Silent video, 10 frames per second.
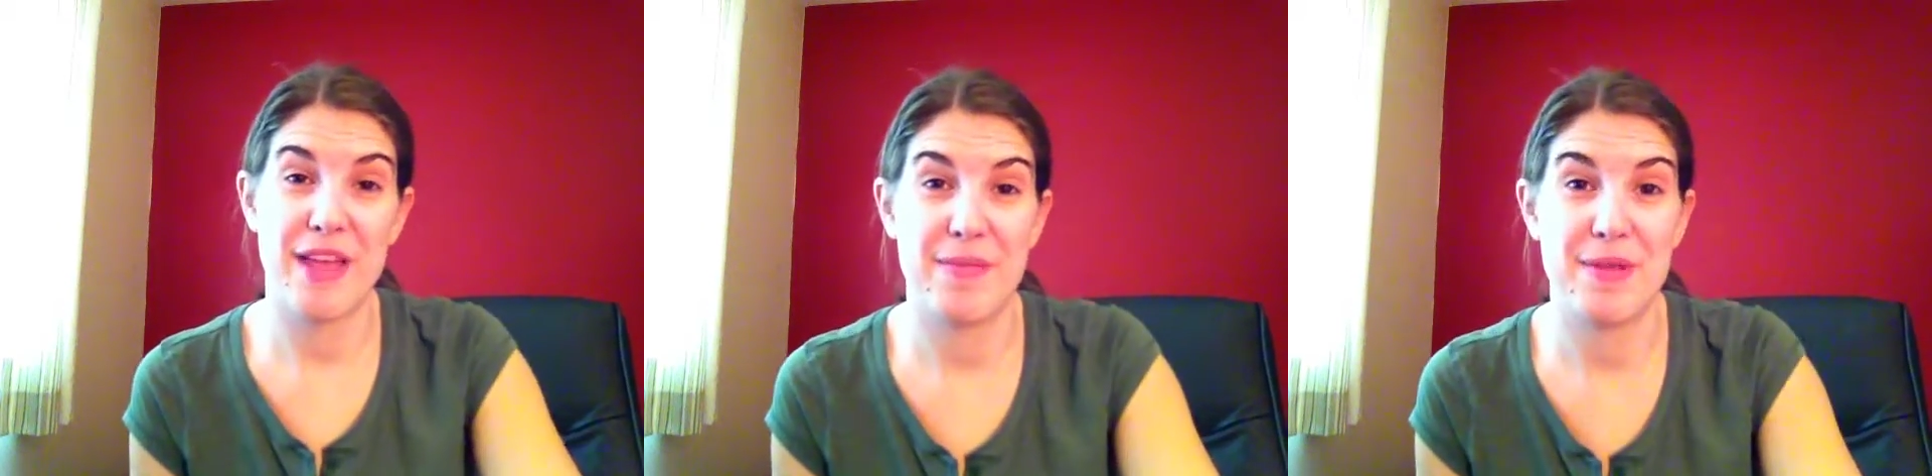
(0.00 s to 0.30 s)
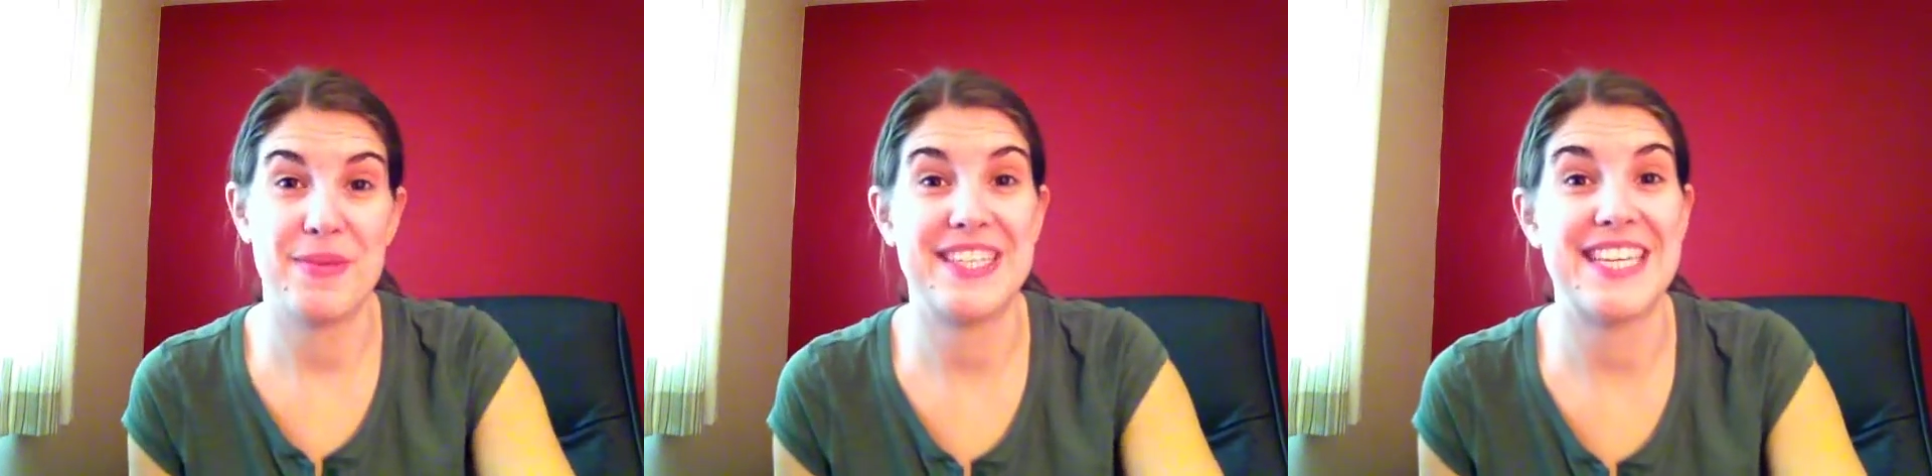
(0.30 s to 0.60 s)

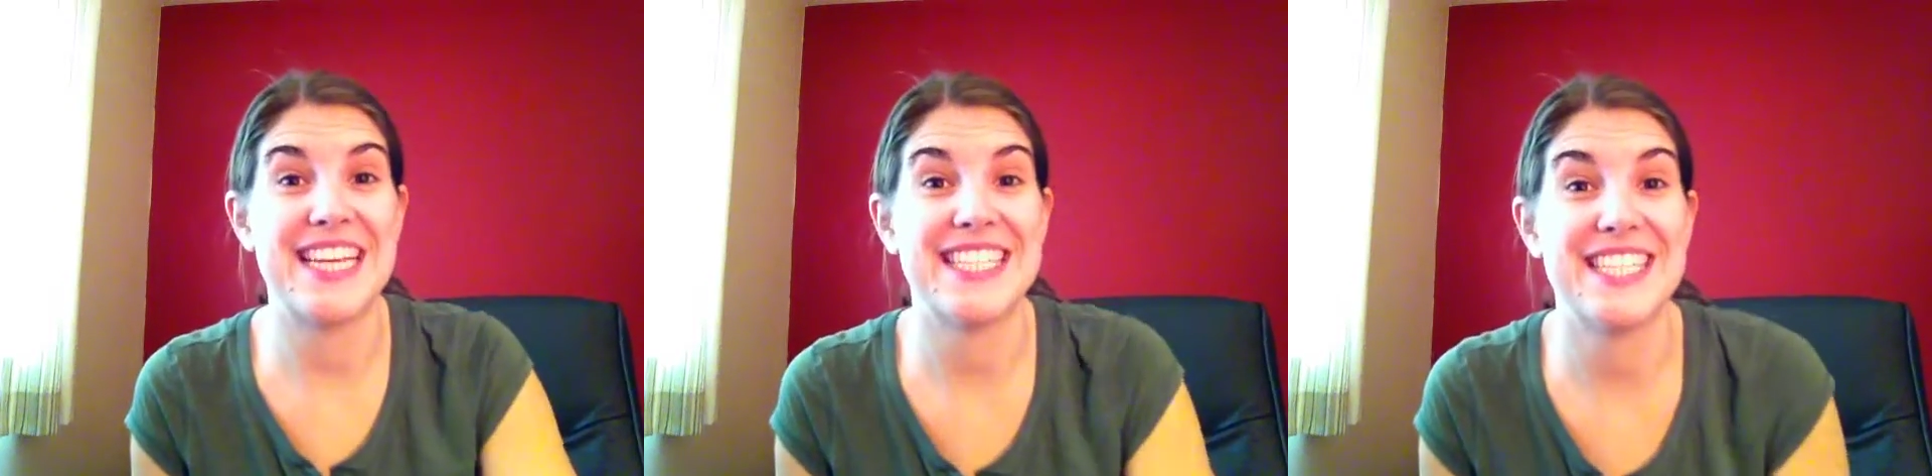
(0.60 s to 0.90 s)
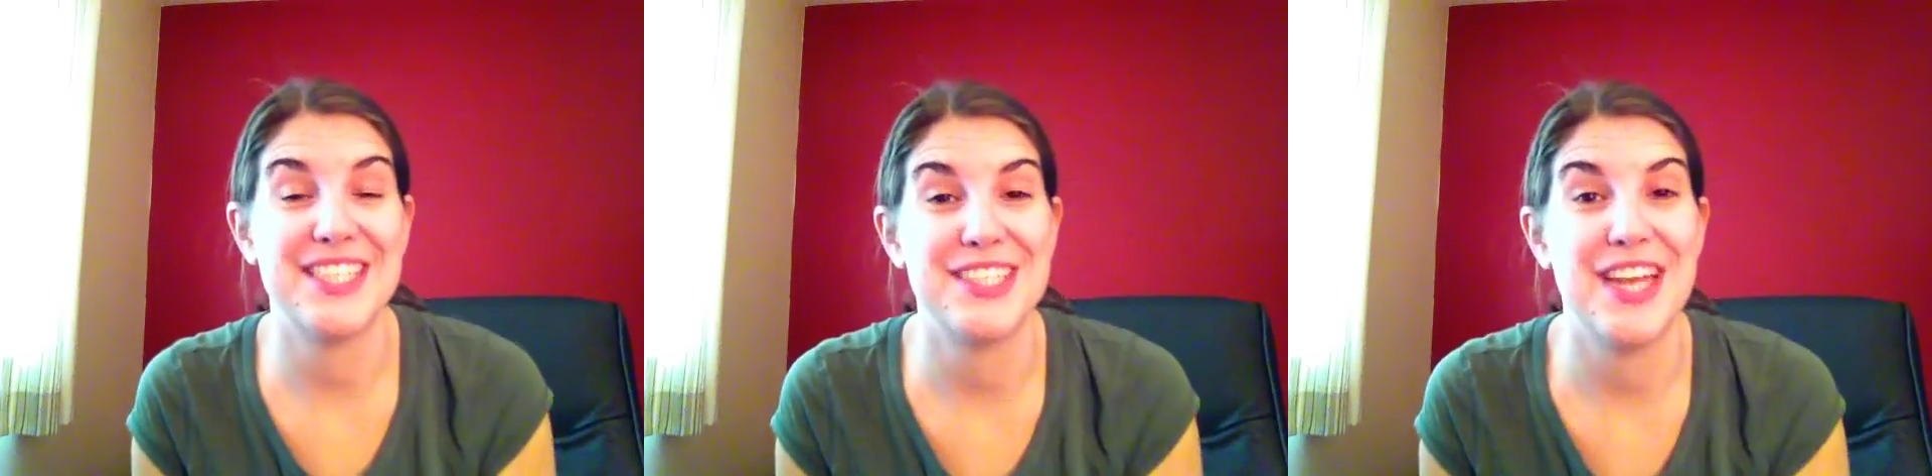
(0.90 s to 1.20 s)
Family, with today's
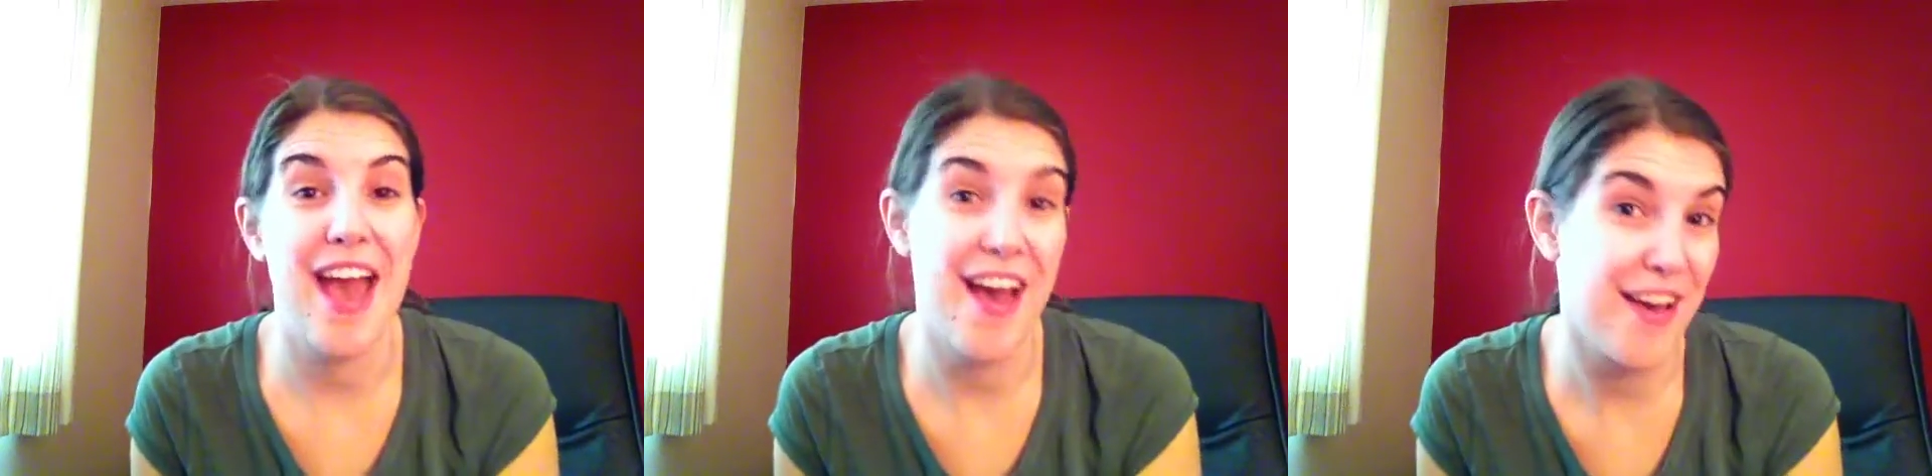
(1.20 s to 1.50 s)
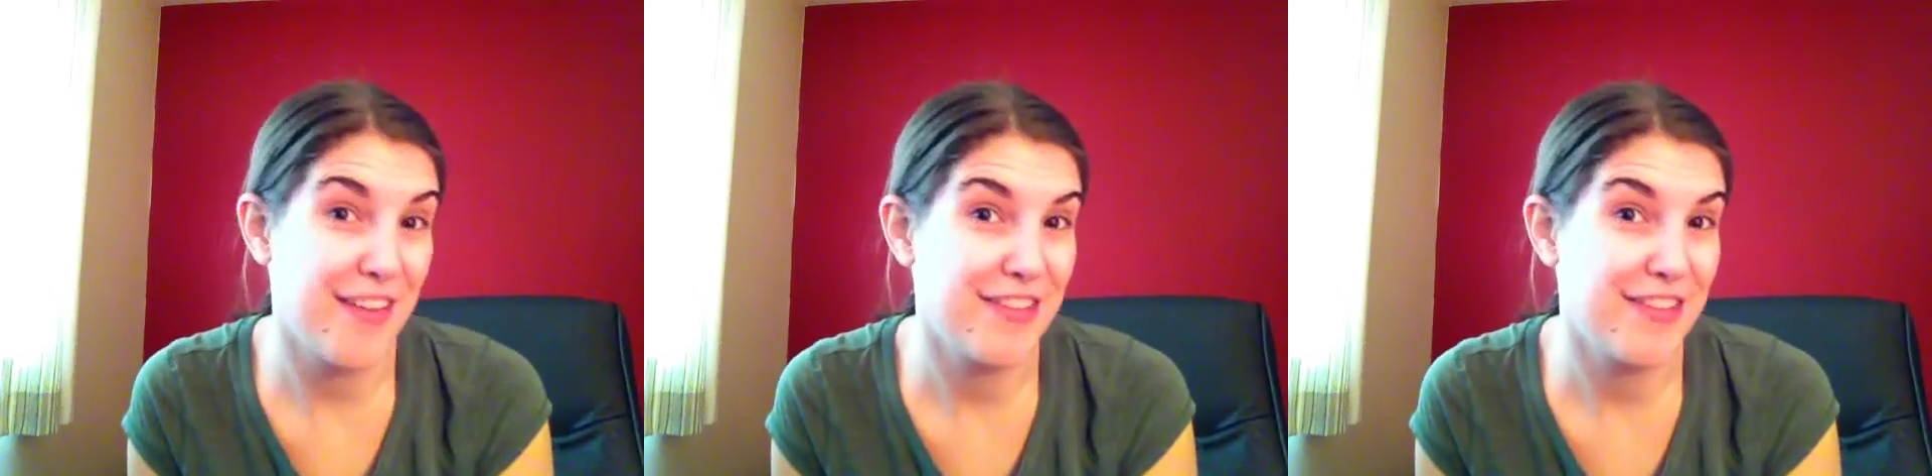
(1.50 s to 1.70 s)
edition of